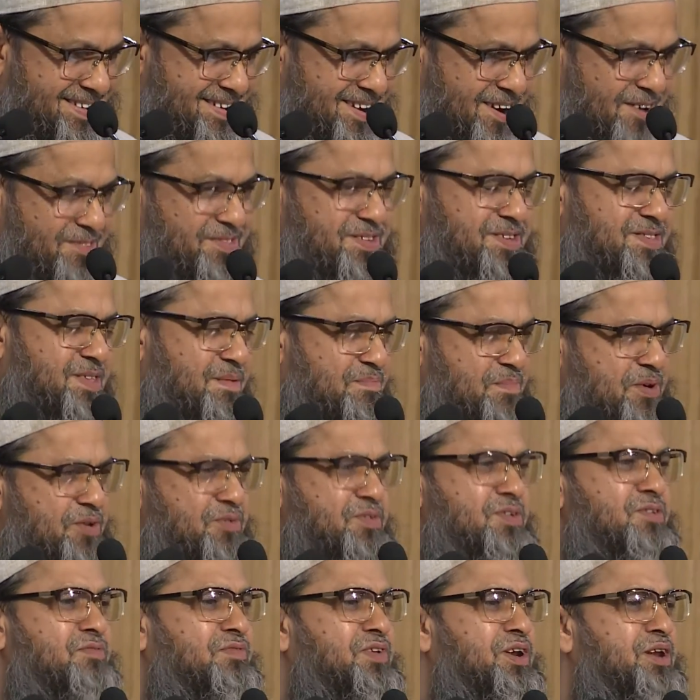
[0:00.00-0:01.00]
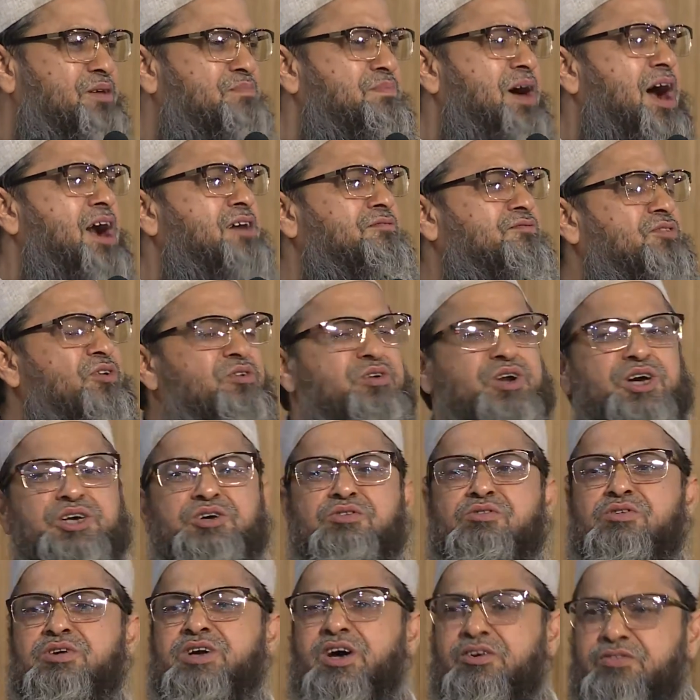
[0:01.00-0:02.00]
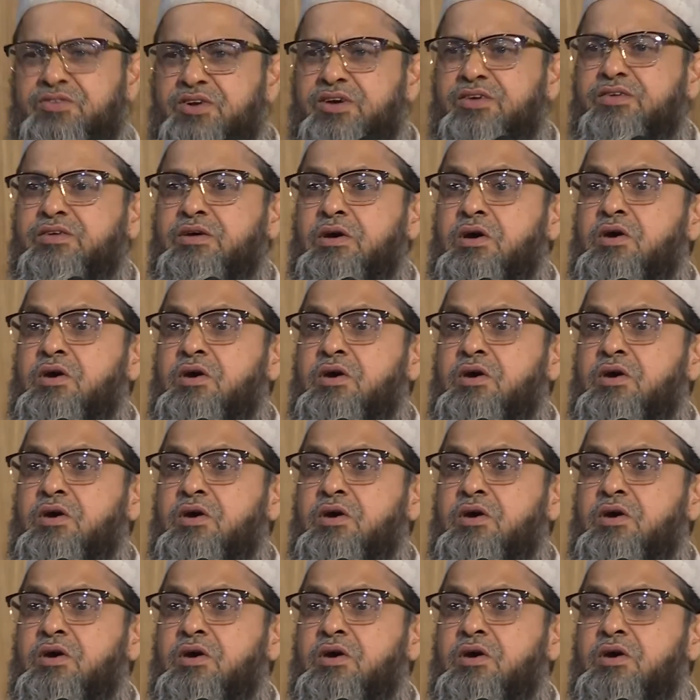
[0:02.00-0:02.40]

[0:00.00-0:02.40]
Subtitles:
Or this is the beauty of the demand for natural justice,